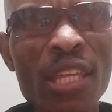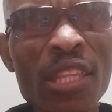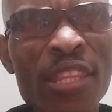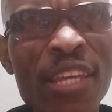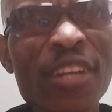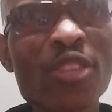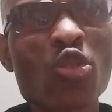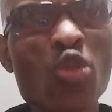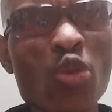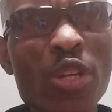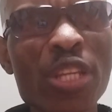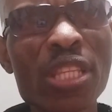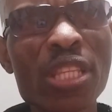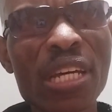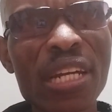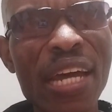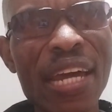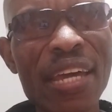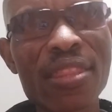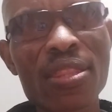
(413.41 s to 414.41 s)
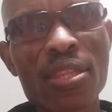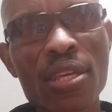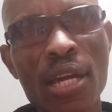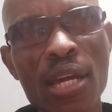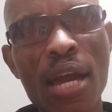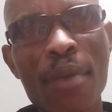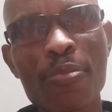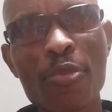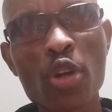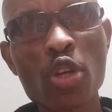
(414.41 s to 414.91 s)
they are doing the right
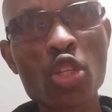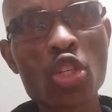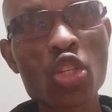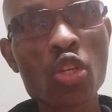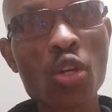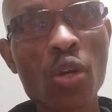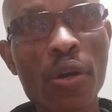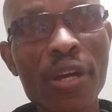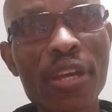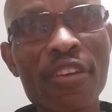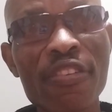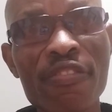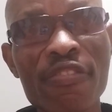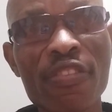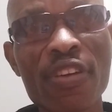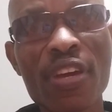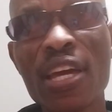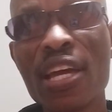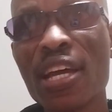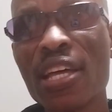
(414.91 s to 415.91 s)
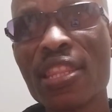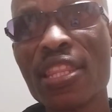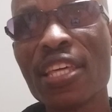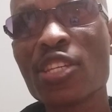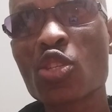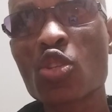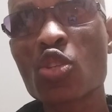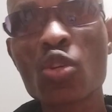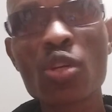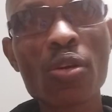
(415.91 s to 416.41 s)
thing. I'm not sure if
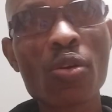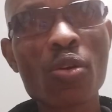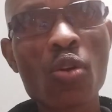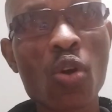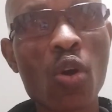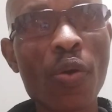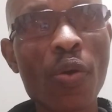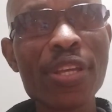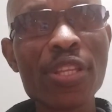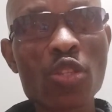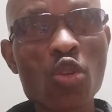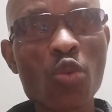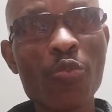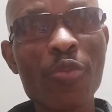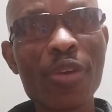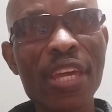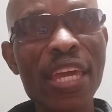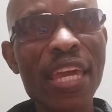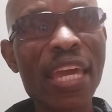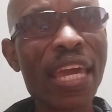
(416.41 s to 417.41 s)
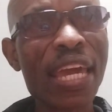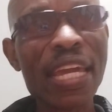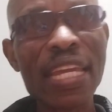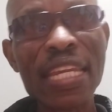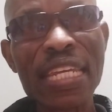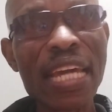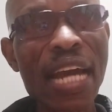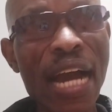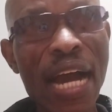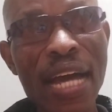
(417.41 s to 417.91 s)
there's going to be
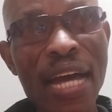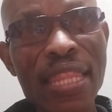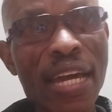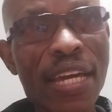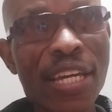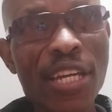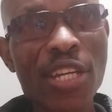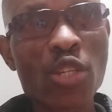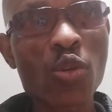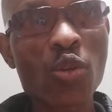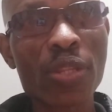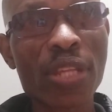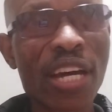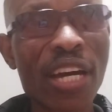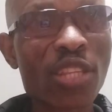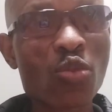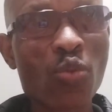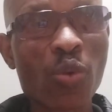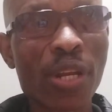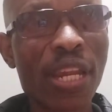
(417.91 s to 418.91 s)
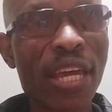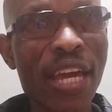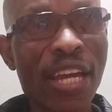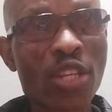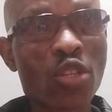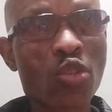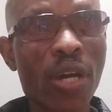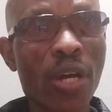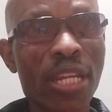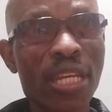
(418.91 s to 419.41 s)
any other issue that will
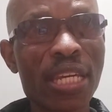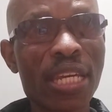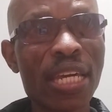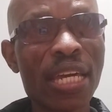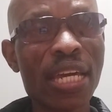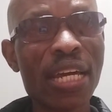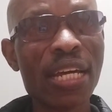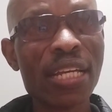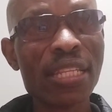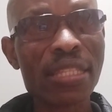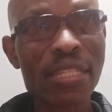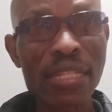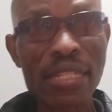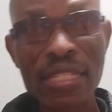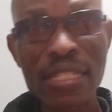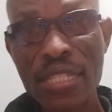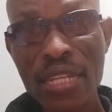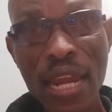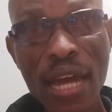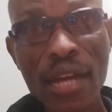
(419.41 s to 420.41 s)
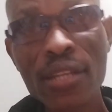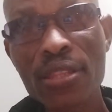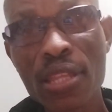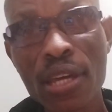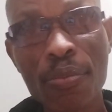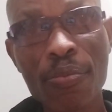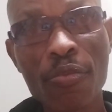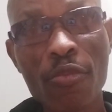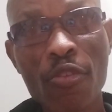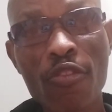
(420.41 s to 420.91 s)
actually distract
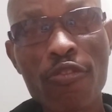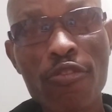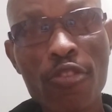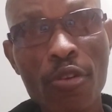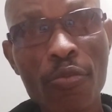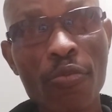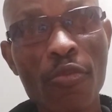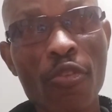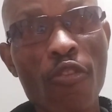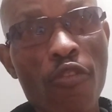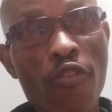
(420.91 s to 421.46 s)
them from